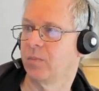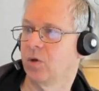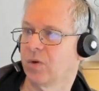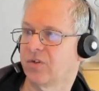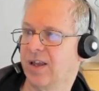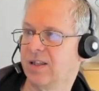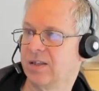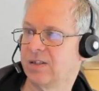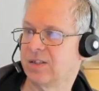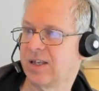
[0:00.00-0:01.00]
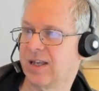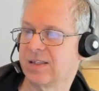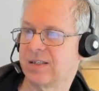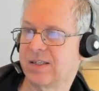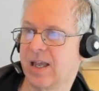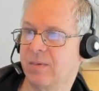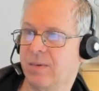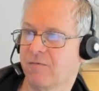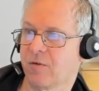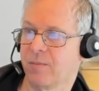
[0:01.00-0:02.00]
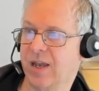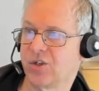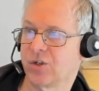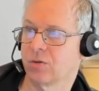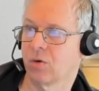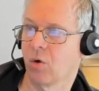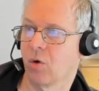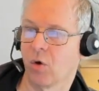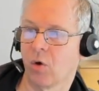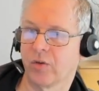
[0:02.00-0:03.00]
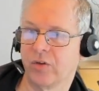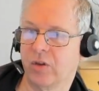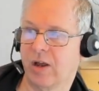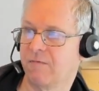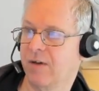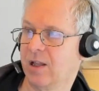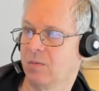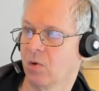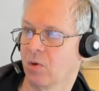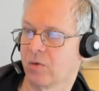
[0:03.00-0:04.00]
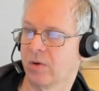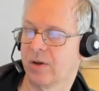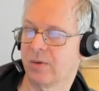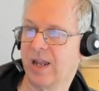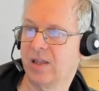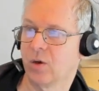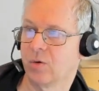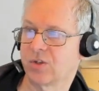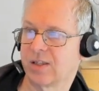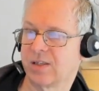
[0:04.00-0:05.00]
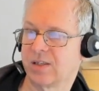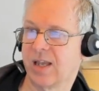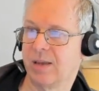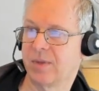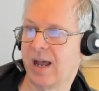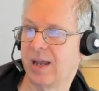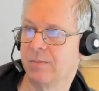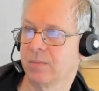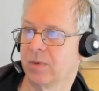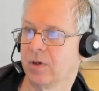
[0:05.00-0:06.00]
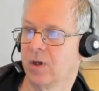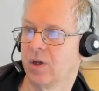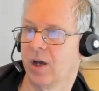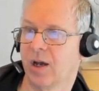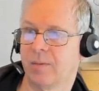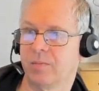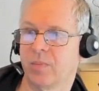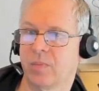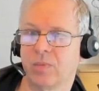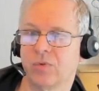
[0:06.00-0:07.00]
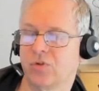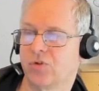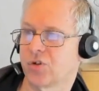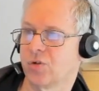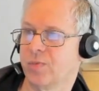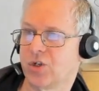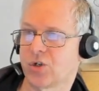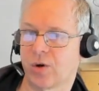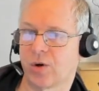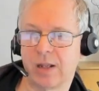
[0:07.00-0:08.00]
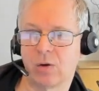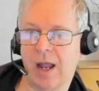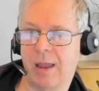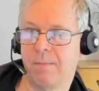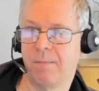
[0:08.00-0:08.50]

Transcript: you will send the same information on all available radios at the same time, just to be sure that a